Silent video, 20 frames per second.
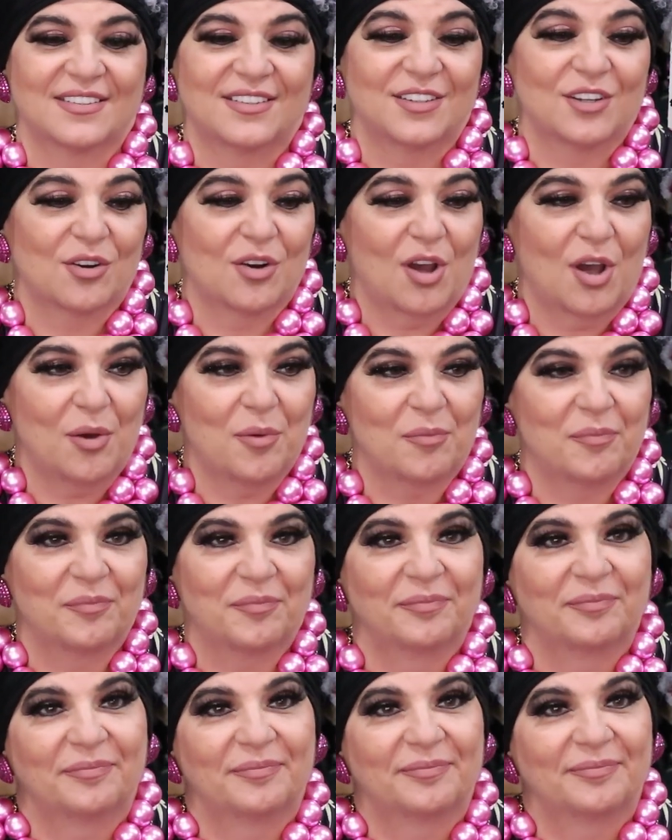your home.
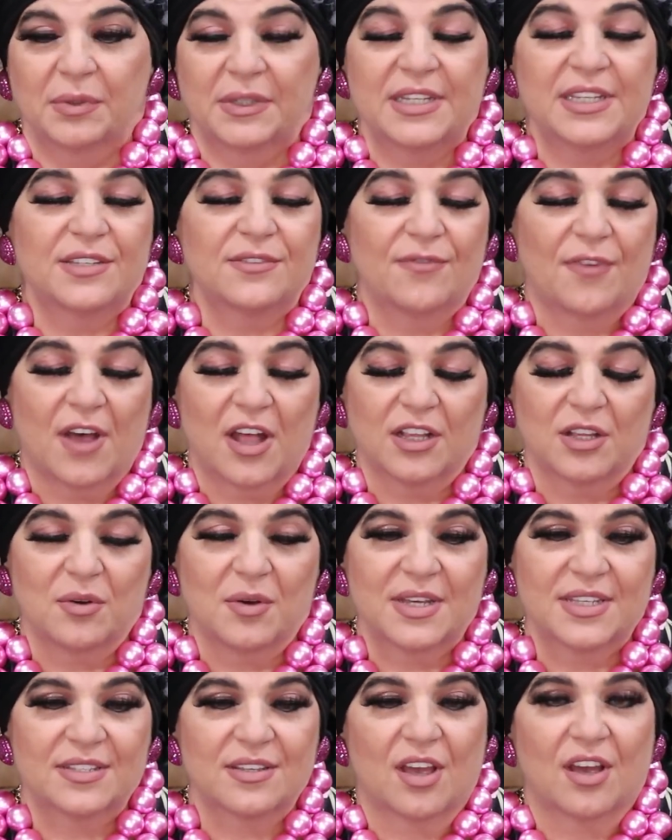Please follow
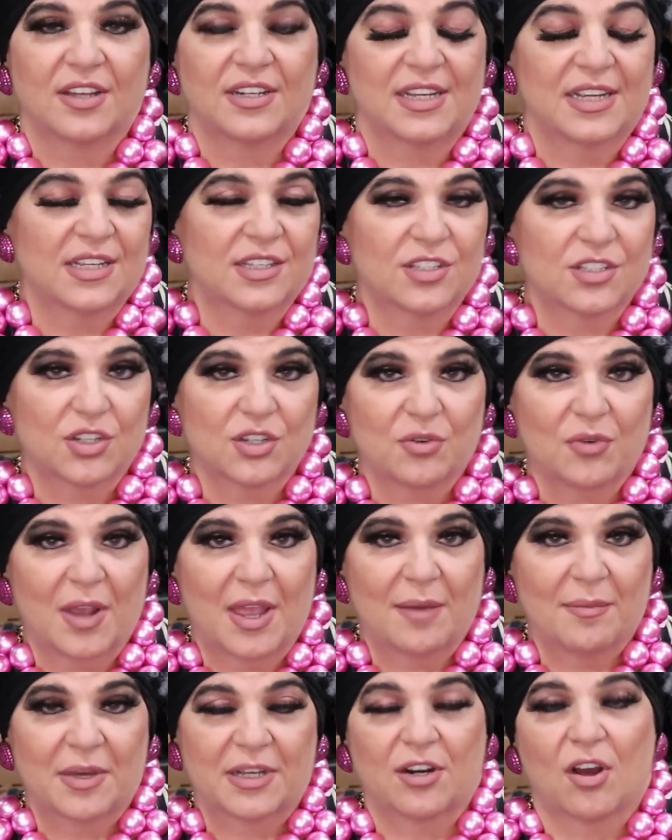us on
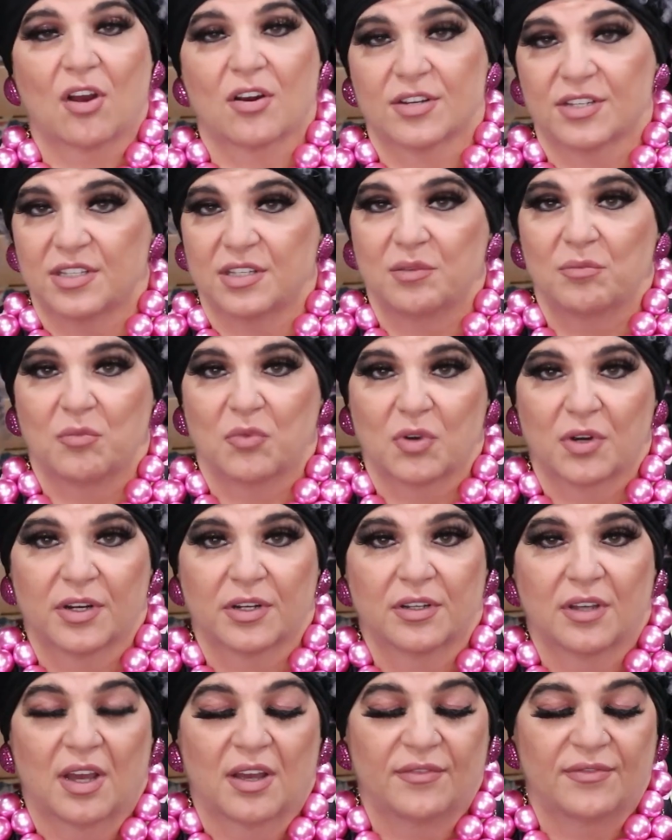Instagram at
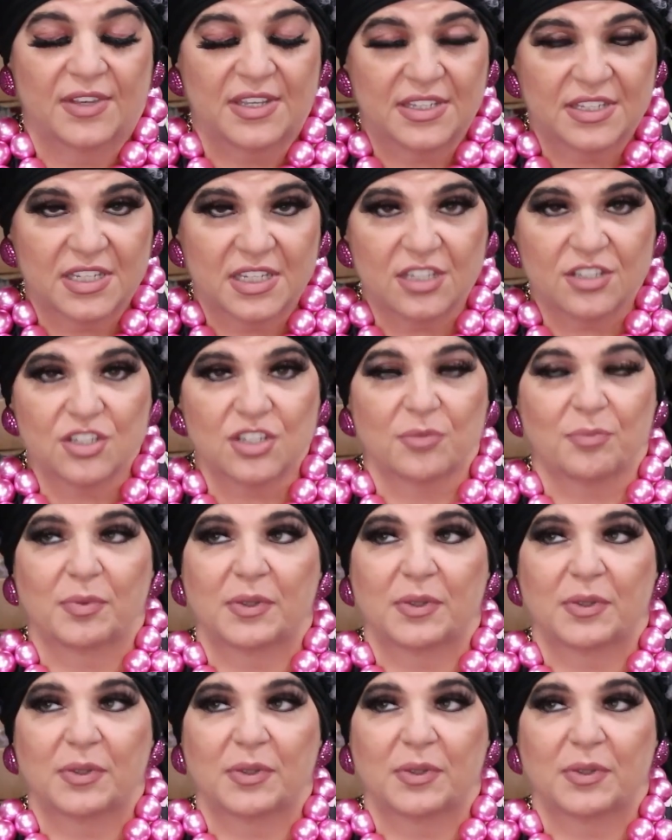RCMoore Vintage.